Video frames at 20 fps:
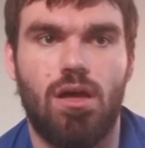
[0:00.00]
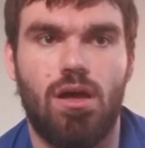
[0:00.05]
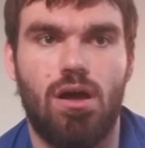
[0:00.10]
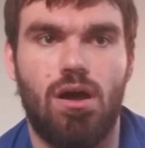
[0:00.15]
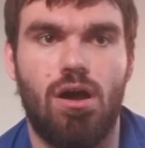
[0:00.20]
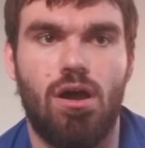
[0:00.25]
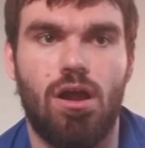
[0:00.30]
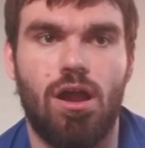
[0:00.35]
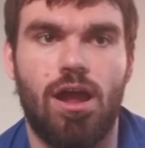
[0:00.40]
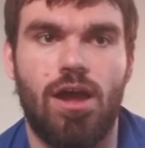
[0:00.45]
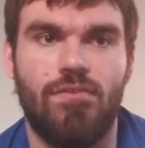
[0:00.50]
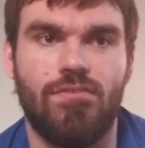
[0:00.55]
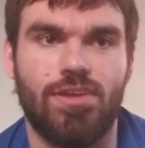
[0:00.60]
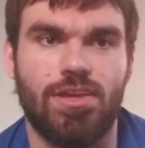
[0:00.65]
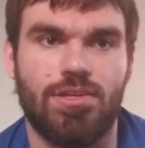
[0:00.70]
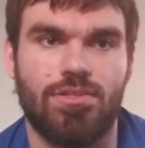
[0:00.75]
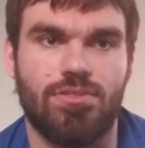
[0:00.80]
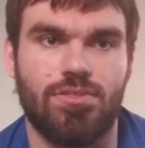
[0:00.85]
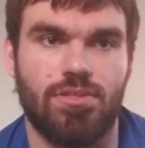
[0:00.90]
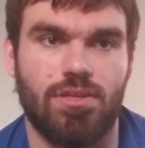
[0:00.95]
are
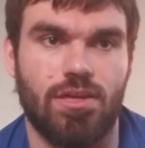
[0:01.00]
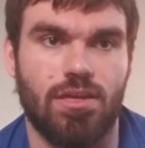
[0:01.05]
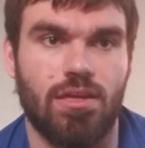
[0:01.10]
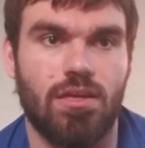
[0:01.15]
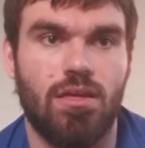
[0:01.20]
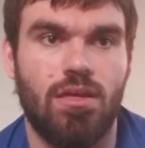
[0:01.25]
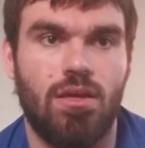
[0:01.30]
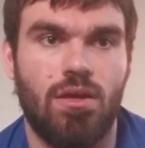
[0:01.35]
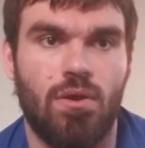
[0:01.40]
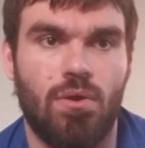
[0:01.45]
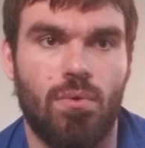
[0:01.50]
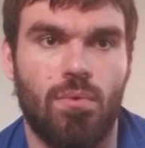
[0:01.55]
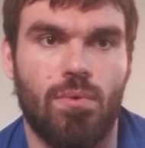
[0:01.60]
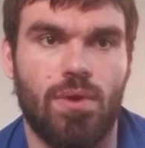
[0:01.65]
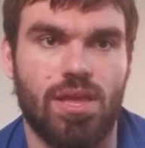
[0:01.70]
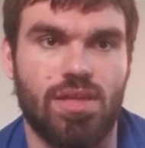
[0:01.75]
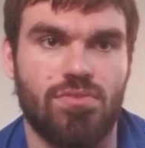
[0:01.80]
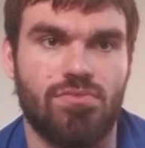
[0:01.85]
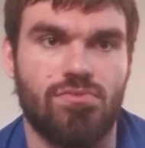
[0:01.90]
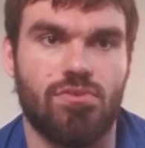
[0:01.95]
obviously
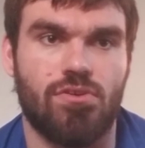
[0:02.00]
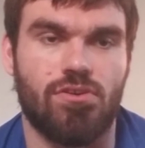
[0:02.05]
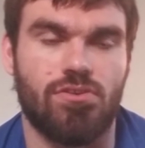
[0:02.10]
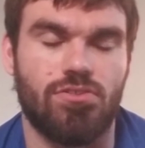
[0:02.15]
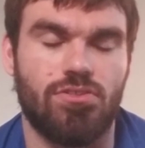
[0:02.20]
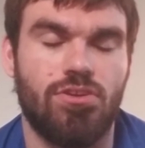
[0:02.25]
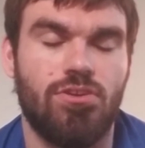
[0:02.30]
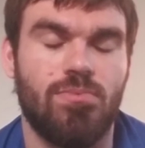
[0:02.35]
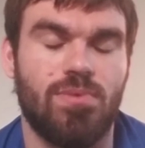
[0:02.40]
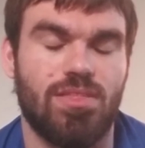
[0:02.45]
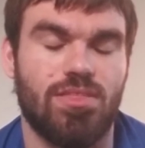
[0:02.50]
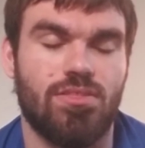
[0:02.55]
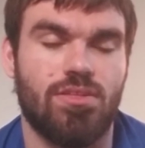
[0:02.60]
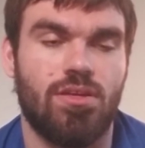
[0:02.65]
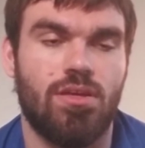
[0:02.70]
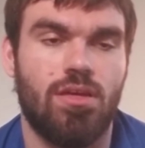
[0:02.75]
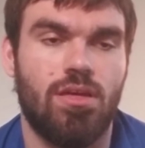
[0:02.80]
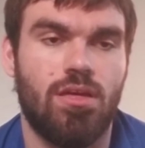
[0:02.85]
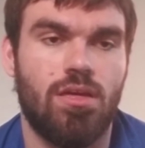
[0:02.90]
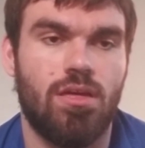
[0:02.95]
way stronger than humans.
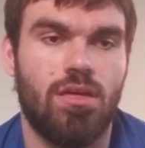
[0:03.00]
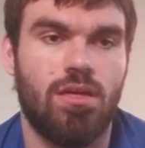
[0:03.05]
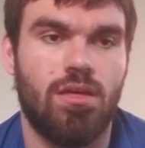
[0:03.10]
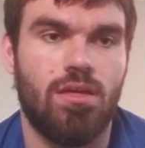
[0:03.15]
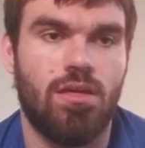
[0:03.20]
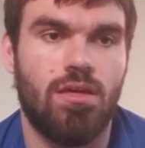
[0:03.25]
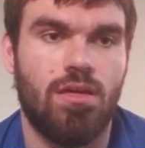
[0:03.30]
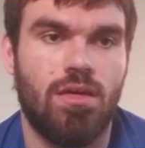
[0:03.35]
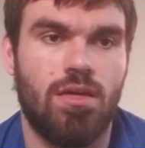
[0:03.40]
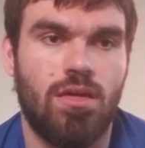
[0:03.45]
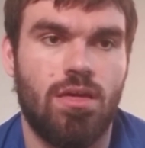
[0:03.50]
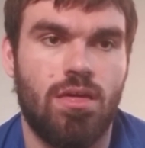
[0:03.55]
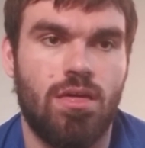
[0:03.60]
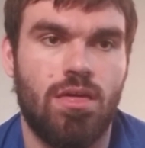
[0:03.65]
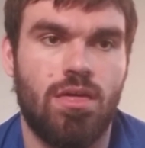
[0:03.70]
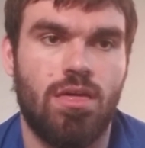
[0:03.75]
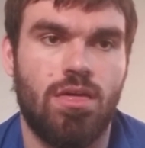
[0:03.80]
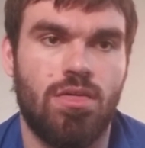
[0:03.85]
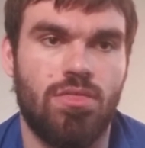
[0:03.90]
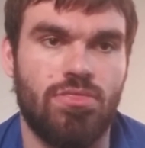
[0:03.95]

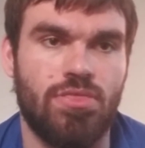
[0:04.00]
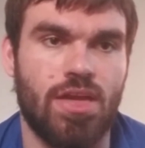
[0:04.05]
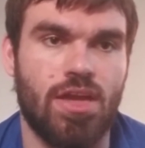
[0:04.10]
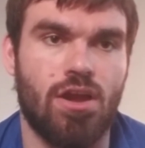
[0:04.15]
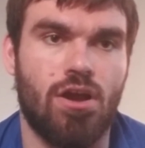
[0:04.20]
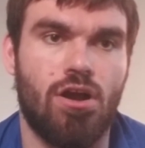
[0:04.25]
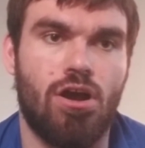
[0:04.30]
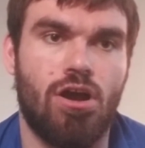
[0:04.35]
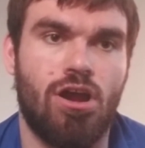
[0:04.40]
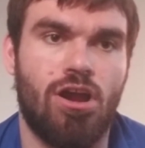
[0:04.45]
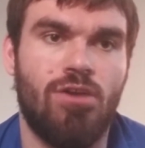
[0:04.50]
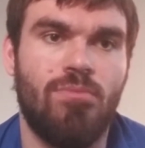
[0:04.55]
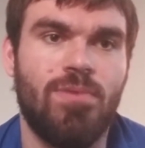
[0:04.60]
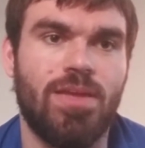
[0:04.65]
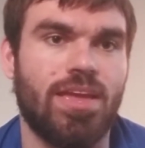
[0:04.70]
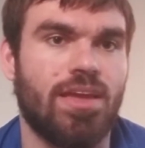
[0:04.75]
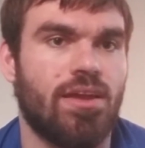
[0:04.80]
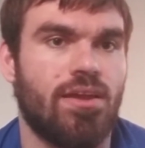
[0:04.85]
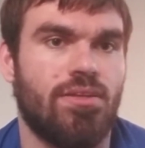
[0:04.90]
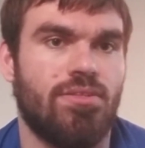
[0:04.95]
They are
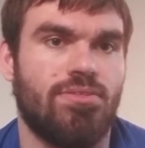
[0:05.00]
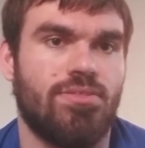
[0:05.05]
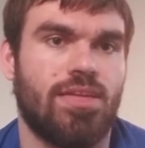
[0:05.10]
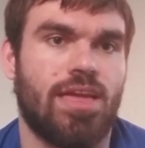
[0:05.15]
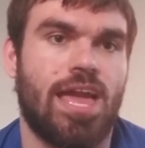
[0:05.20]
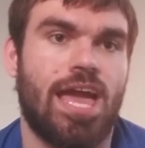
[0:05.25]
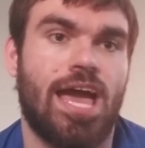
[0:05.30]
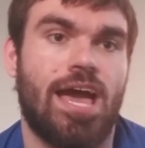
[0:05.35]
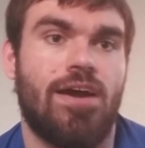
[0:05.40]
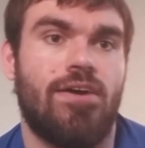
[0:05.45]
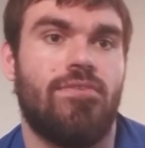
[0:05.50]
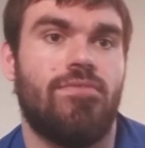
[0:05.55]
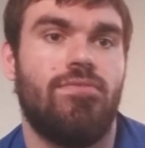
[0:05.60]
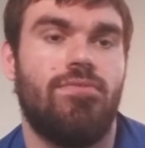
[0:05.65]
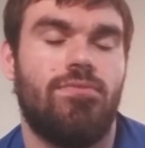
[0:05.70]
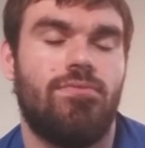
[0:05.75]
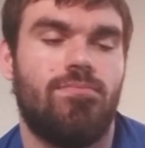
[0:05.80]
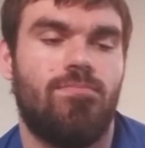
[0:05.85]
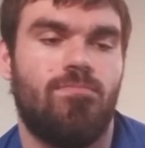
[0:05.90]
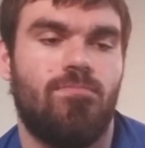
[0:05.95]
because they have
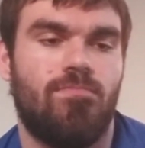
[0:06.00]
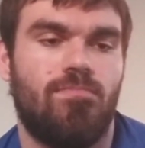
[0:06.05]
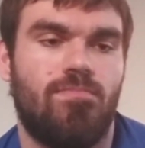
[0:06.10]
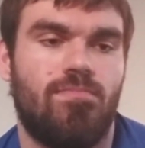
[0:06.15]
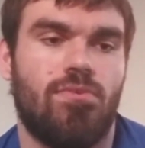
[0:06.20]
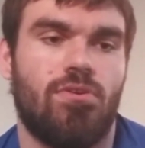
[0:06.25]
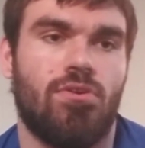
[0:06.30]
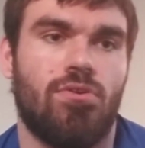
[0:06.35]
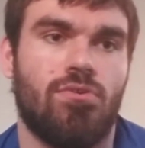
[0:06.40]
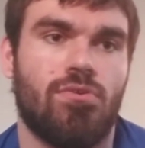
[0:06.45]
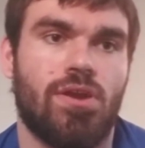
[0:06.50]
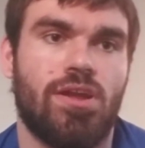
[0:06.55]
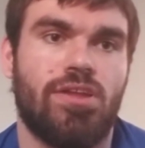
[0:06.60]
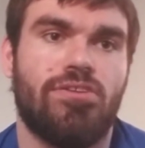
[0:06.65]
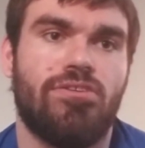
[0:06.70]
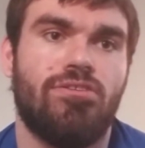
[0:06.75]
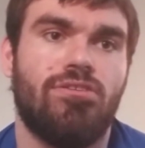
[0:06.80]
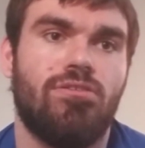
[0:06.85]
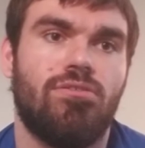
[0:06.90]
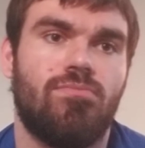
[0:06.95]

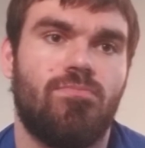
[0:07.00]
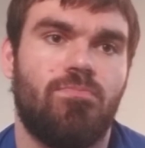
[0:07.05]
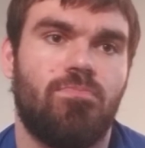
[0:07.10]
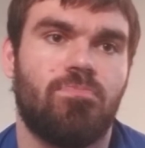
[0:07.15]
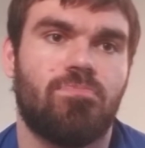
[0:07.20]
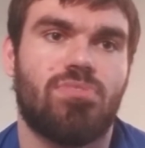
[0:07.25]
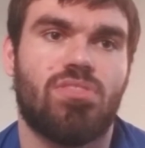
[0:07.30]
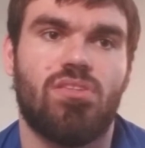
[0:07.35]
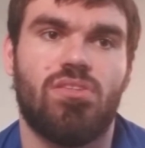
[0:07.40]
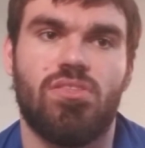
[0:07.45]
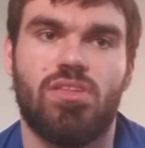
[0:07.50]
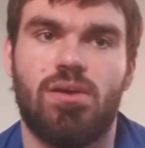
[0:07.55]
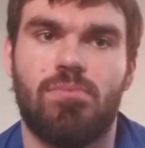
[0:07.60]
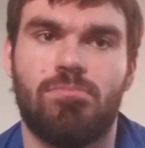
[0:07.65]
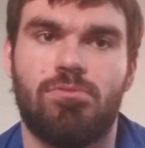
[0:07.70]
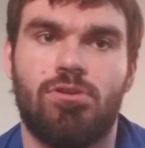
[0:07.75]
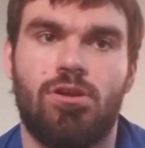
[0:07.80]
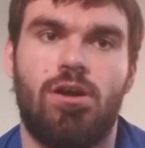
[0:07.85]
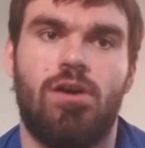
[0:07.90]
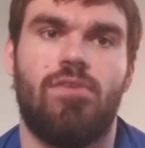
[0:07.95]
greater
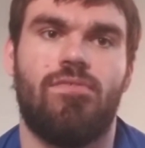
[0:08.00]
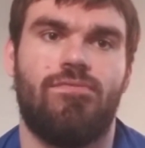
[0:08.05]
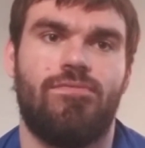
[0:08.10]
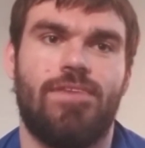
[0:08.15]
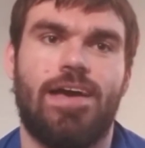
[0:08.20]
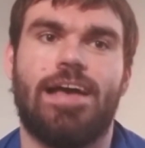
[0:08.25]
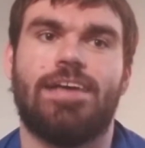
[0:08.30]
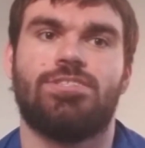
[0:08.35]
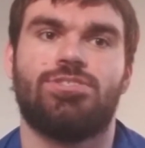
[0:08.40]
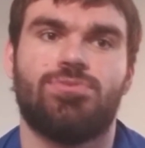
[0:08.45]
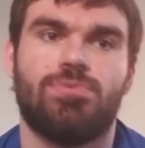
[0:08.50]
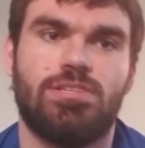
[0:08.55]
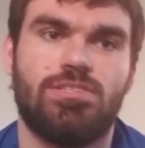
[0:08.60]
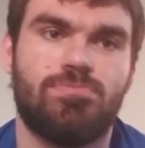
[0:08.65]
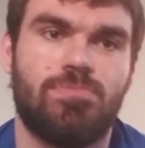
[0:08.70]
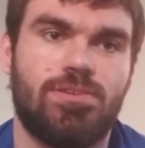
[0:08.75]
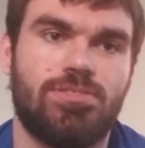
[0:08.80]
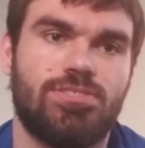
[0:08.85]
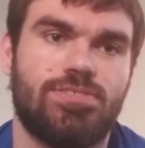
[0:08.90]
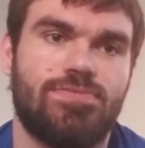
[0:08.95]
number of fast twitch
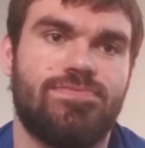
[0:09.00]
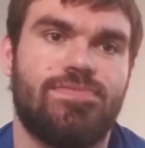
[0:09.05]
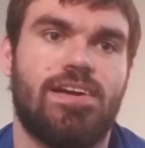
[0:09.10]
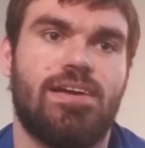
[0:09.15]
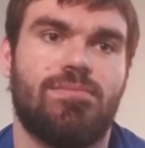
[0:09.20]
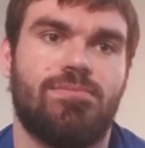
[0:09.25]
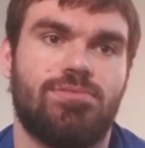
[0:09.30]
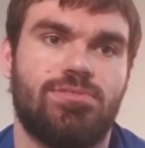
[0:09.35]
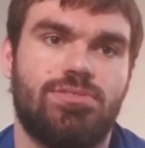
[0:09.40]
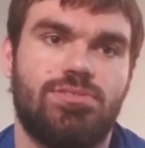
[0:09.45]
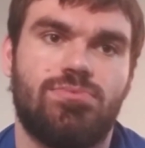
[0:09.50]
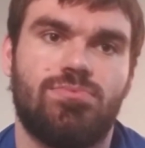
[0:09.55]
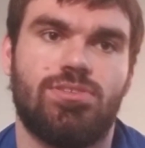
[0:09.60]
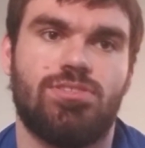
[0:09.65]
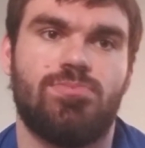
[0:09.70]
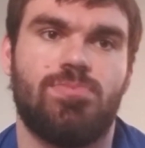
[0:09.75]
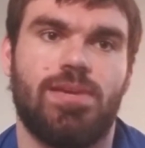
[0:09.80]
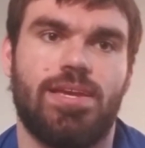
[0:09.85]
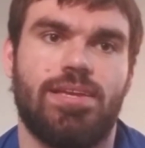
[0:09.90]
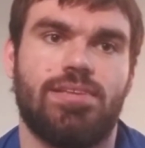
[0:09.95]
muscle fibers,
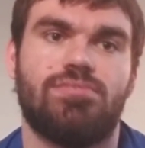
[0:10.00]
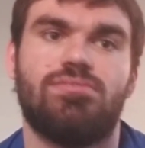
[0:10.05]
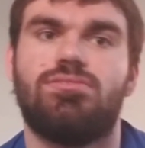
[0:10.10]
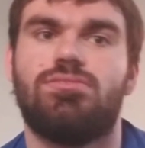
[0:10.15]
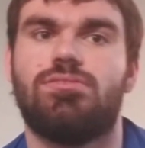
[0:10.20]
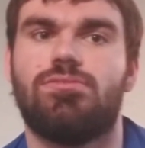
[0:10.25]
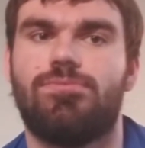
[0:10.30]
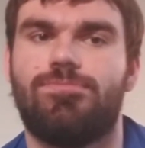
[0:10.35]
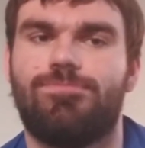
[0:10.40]
which means